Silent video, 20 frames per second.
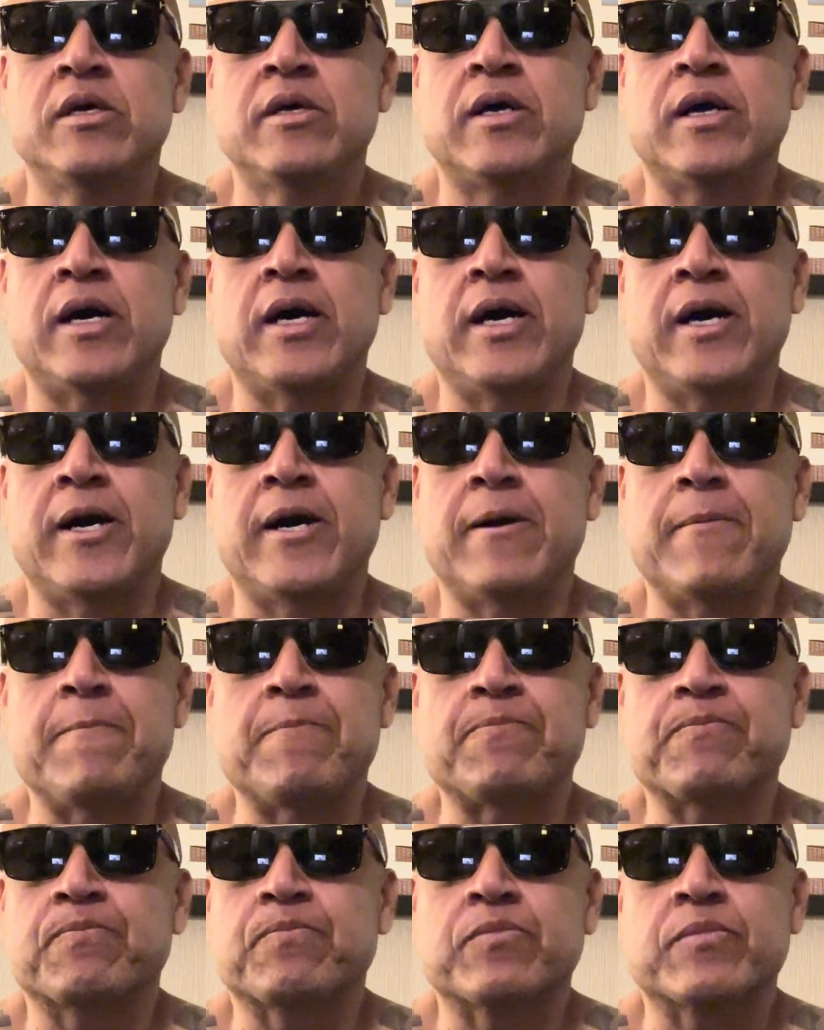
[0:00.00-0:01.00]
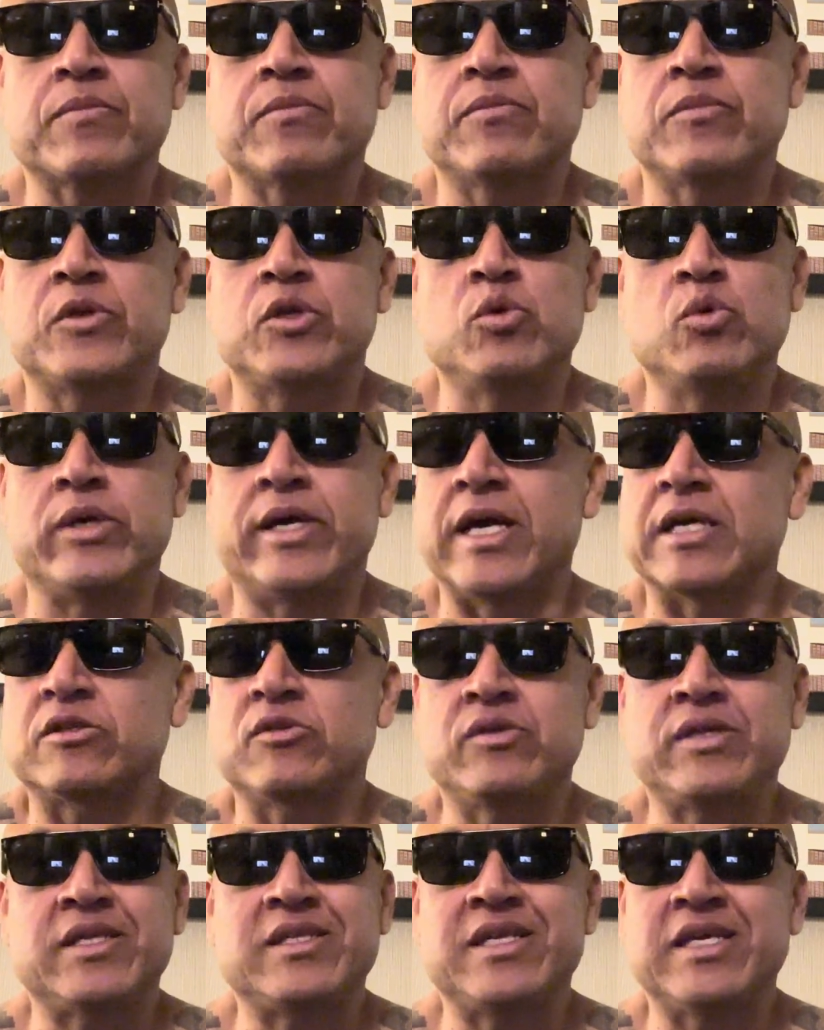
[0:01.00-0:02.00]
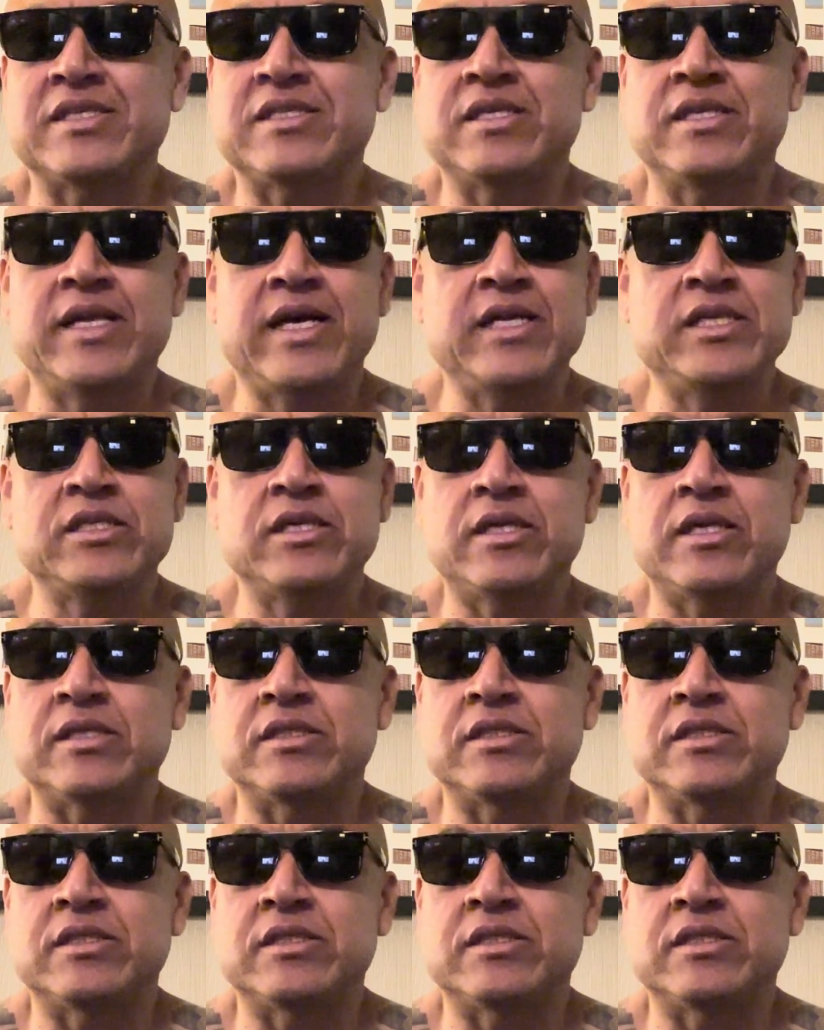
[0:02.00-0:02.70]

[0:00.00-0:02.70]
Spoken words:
to get to the destination.